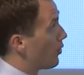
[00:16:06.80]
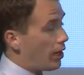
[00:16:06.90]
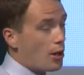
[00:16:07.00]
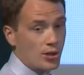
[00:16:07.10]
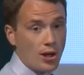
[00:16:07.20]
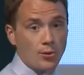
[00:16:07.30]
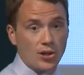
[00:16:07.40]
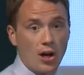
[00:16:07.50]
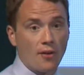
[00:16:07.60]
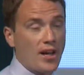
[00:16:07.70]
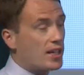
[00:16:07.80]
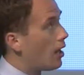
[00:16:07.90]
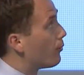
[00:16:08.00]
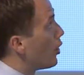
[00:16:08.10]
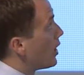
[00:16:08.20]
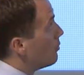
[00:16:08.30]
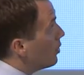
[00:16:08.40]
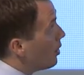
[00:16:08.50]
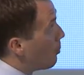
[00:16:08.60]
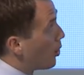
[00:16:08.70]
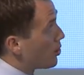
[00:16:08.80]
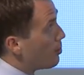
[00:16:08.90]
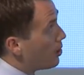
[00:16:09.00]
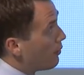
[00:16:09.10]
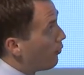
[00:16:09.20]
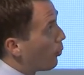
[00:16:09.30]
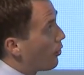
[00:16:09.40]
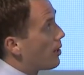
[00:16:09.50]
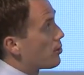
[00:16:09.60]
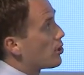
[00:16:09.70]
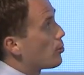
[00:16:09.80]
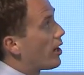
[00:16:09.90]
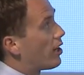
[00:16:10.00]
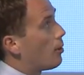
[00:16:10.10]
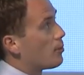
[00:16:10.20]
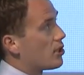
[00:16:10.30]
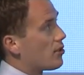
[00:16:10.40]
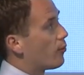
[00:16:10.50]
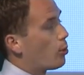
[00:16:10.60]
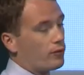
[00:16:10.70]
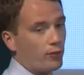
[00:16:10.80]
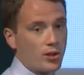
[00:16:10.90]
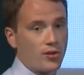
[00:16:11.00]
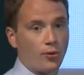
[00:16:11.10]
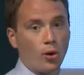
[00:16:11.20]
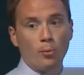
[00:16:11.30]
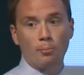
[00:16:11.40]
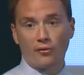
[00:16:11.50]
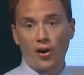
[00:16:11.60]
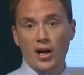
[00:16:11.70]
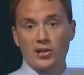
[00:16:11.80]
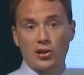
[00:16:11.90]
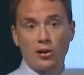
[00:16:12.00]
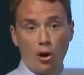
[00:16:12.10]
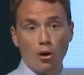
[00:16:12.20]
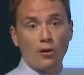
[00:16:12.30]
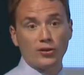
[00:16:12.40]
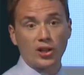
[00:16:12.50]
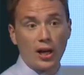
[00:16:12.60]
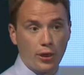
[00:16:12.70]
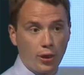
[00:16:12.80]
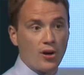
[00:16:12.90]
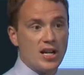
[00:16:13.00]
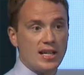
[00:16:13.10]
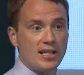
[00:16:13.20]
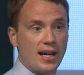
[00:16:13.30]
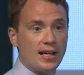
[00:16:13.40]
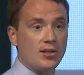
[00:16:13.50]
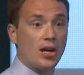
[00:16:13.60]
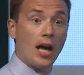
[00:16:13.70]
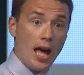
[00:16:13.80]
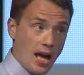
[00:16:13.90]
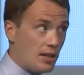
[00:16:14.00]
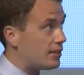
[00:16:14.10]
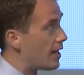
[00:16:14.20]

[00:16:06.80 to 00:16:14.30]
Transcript: The Lodestone survey, covering approximately 4,000 square kilometres of Quad 44, provides long offset 3D data in